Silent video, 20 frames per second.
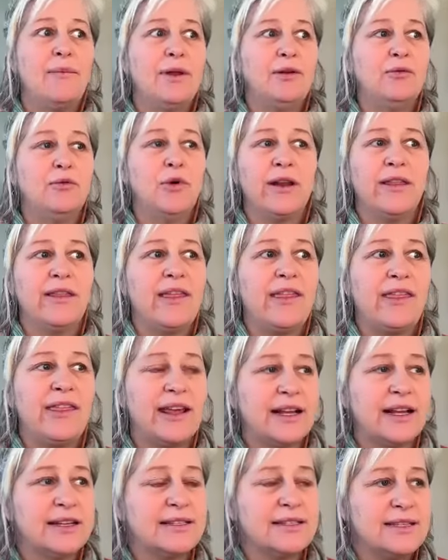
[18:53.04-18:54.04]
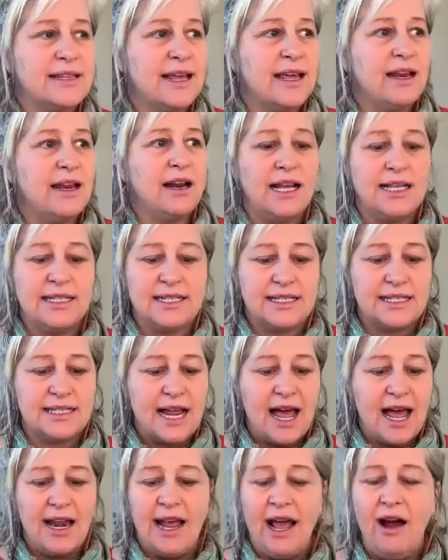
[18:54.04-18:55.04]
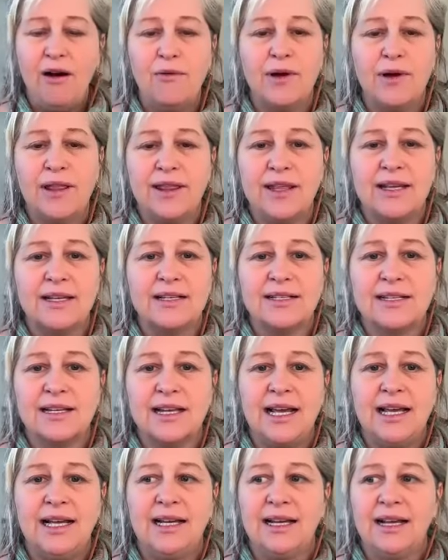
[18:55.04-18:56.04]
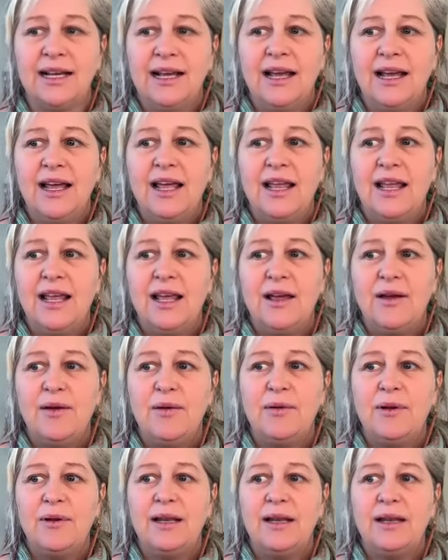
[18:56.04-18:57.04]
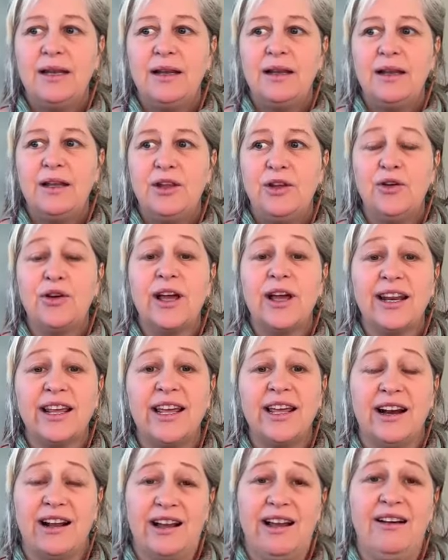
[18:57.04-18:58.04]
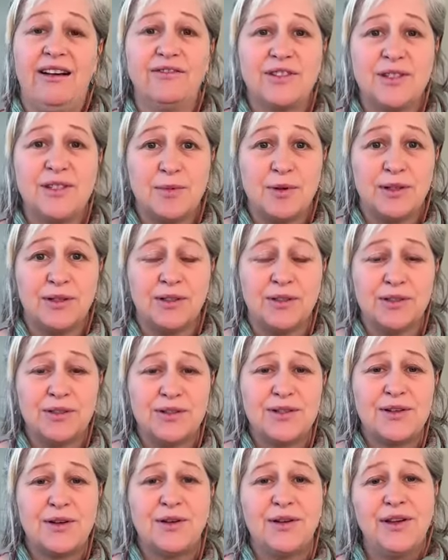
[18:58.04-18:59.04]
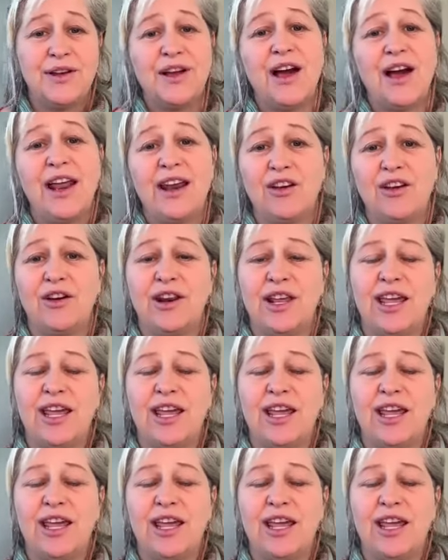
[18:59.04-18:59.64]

I mean, one of the things that I start out with is like, you're going to get uncomfortable. So you kind of got